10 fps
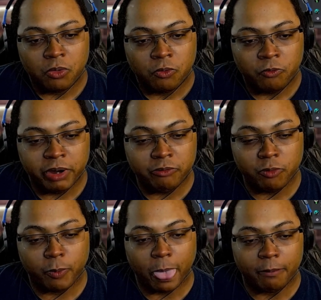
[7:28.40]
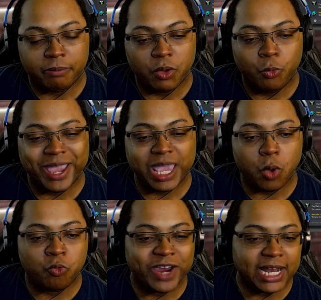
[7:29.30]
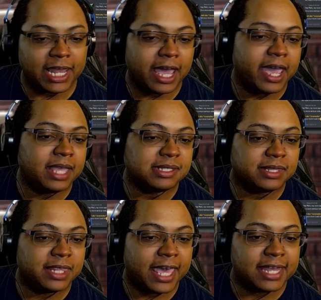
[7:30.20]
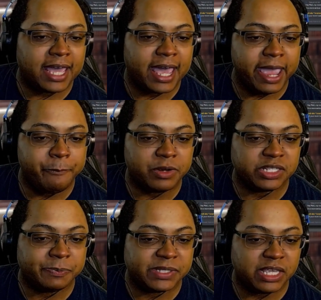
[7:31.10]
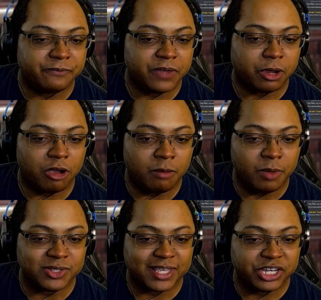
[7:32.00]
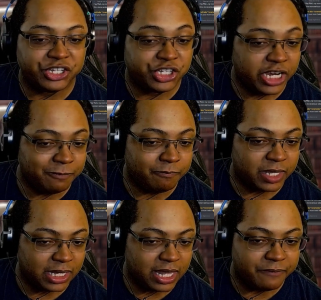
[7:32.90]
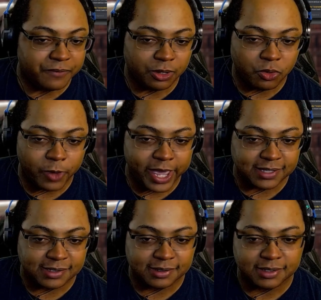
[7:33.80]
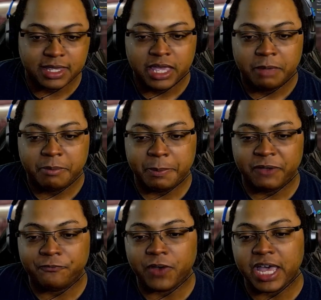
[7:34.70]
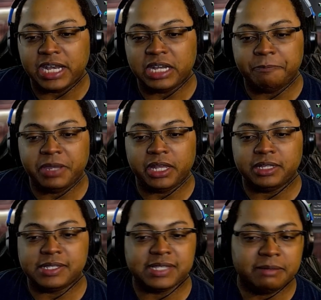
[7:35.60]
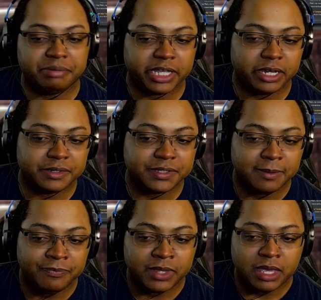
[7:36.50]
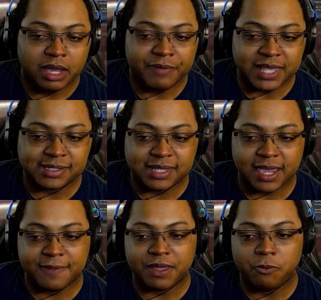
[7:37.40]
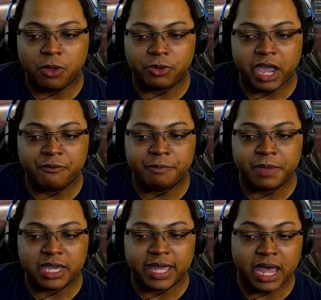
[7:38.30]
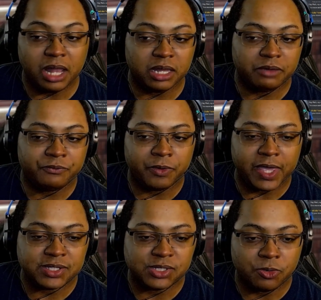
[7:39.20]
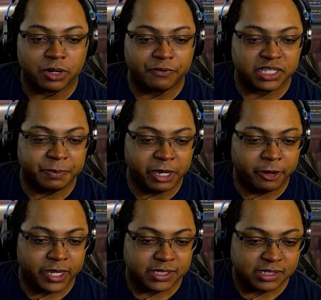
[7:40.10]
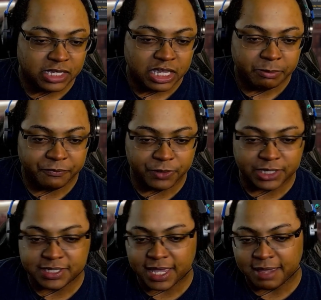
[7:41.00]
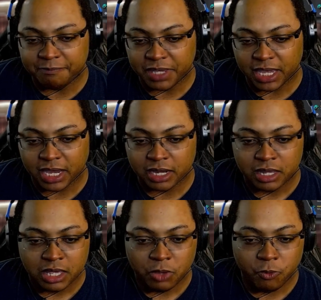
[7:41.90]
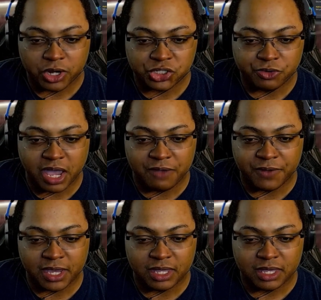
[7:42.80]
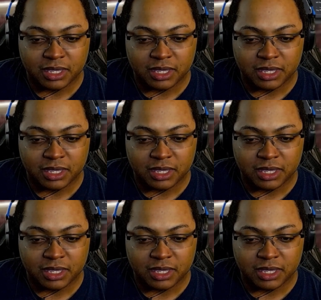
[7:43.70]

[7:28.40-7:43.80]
We realize that hyper-specific or almost achievement-level quests may be fun and appealing to some players. I'm not saying there won't ever be an outlet for that sort of experience, but for the time being, we're striving